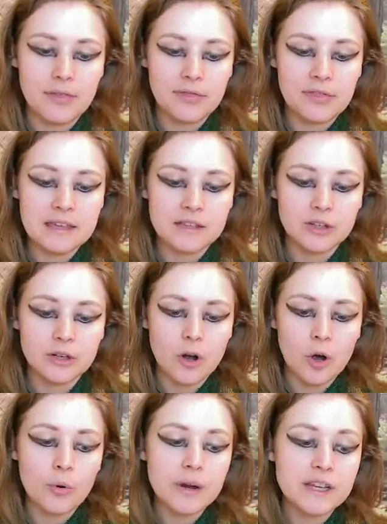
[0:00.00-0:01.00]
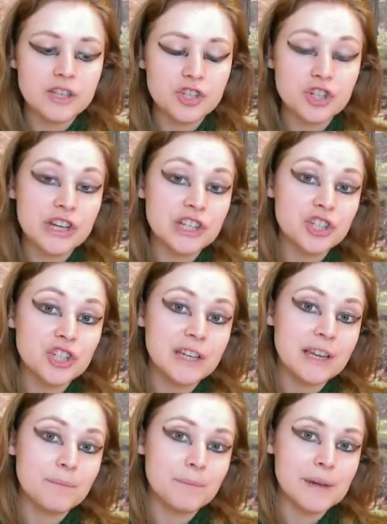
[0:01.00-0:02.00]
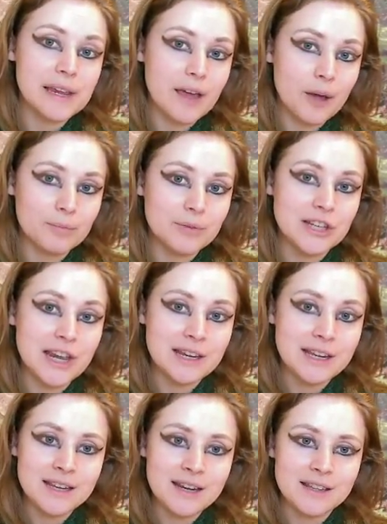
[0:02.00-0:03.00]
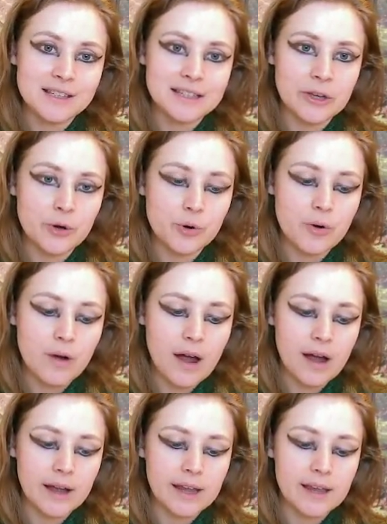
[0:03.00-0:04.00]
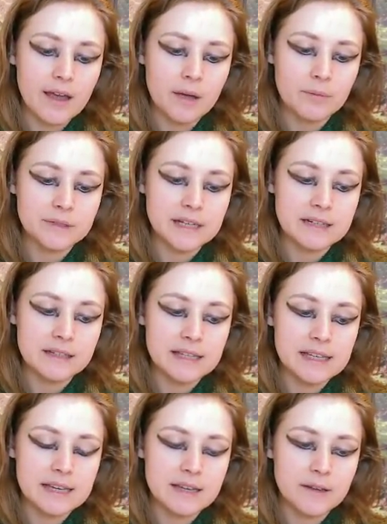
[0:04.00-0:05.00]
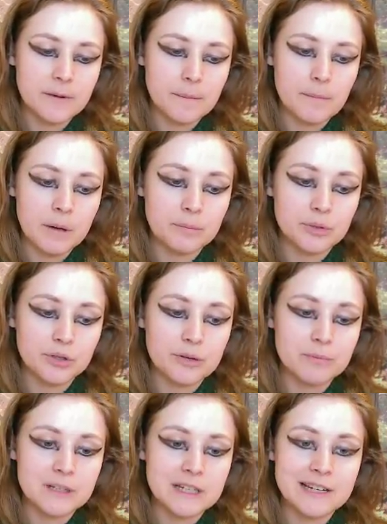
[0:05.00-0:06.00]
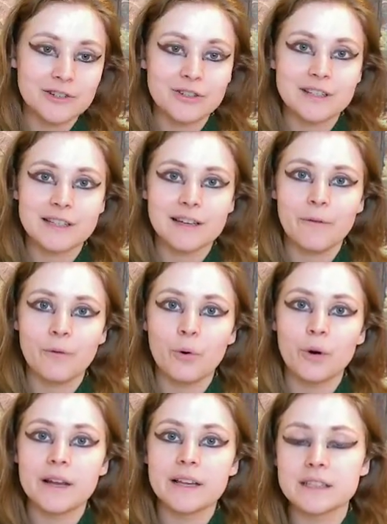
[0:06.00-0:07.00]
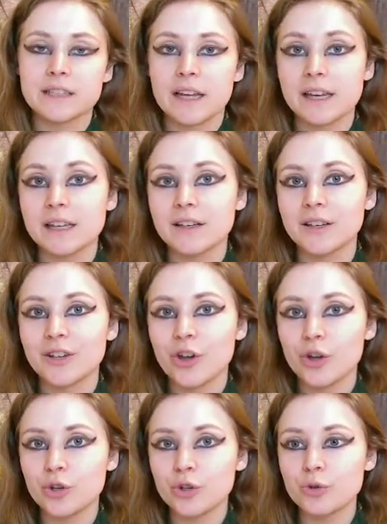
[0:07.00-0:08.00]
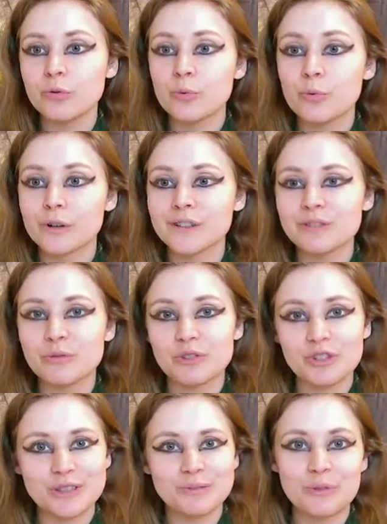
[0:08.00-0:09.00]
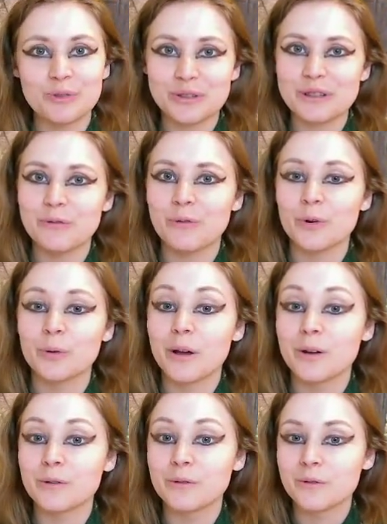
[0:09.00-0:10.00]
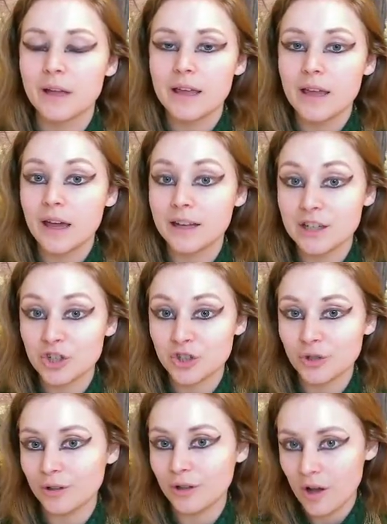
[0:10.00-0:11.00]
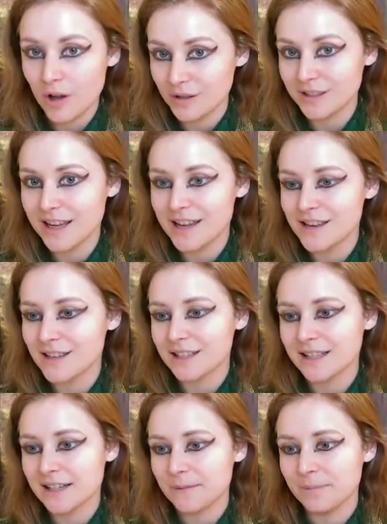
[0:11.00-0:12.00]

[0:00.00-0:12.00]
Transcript: Things are always changing and being updated, so I updated the membership tiers for exciting new rewards, which is mostly the form of additional content,